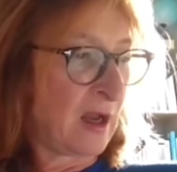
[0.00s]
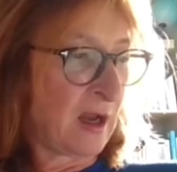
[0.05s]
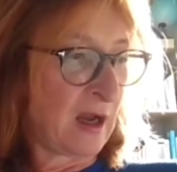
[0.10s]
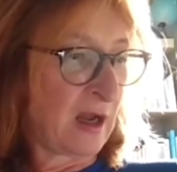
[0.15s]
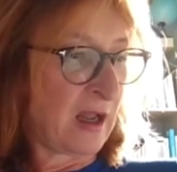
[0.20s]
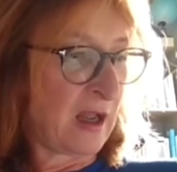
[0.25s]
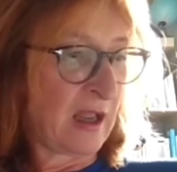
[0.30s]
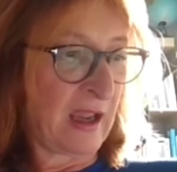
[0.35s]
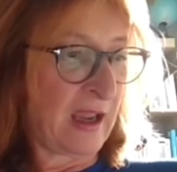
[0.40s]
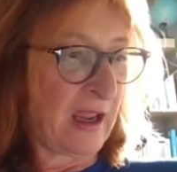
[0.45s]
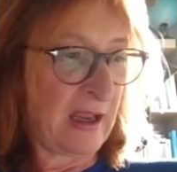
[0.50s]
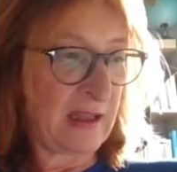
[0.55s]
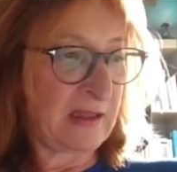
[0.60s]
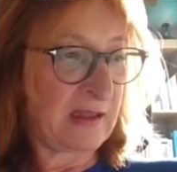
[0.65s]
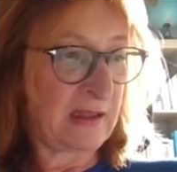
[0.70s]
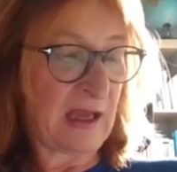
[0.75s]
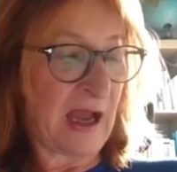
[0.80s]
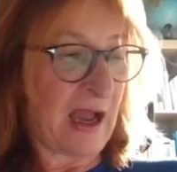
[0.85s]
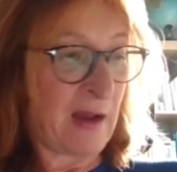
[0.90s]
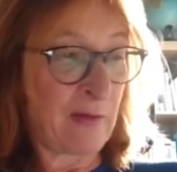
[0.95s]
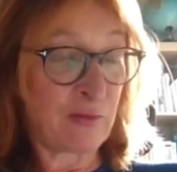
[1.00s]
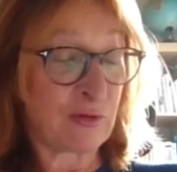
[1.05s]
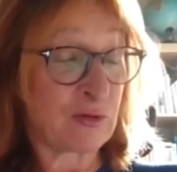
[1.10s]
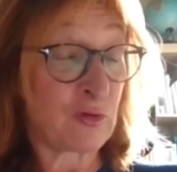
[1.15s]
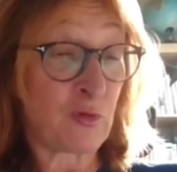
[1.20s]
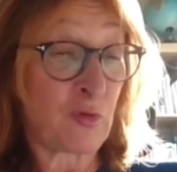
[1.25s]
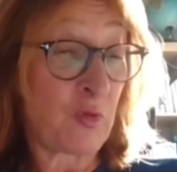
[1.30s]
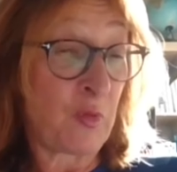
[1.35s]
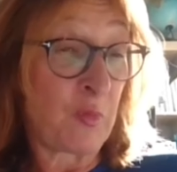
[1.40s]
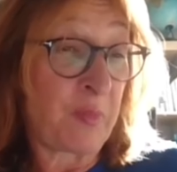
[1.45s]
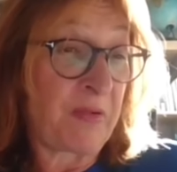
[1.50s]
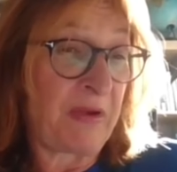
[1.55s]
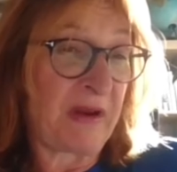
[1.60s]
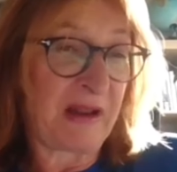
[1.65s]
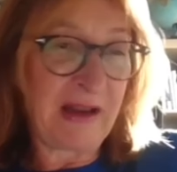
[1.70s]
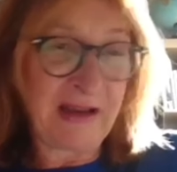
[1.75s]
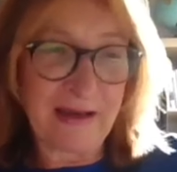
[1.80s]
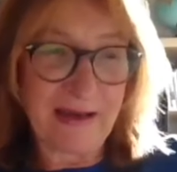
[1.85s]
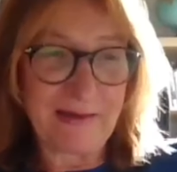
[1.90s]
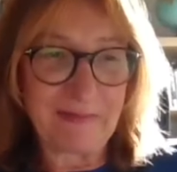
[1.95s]
And I was
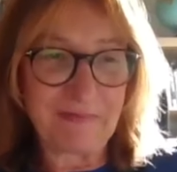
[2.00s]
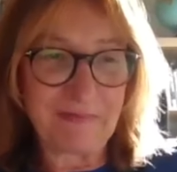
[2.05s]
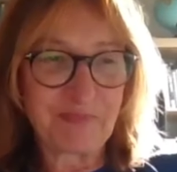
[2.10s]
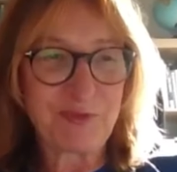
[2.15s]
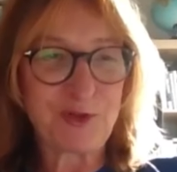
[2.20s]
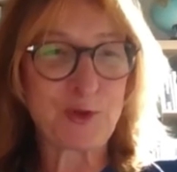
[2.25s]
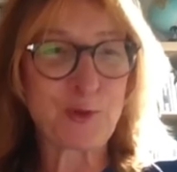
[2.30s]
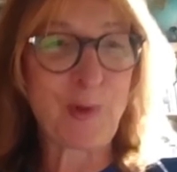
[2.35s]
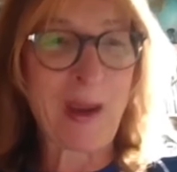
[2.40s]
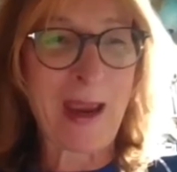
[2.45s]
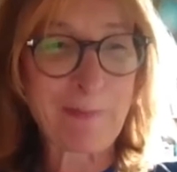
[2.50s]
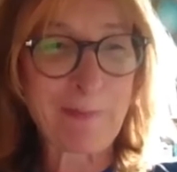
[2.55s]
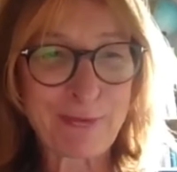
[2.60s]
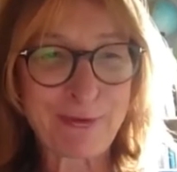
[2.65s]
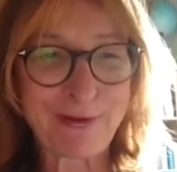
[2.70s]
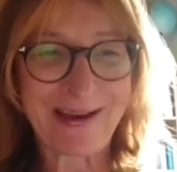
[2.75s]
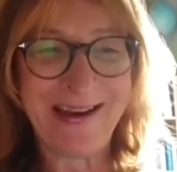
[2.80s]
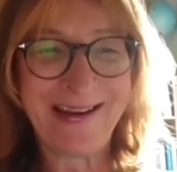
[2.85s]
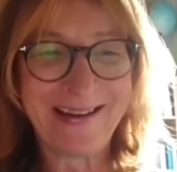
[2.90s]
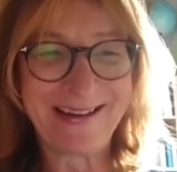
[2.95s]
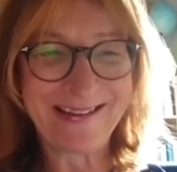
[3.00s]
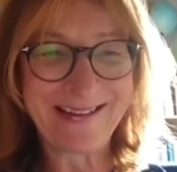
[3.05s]
completely swept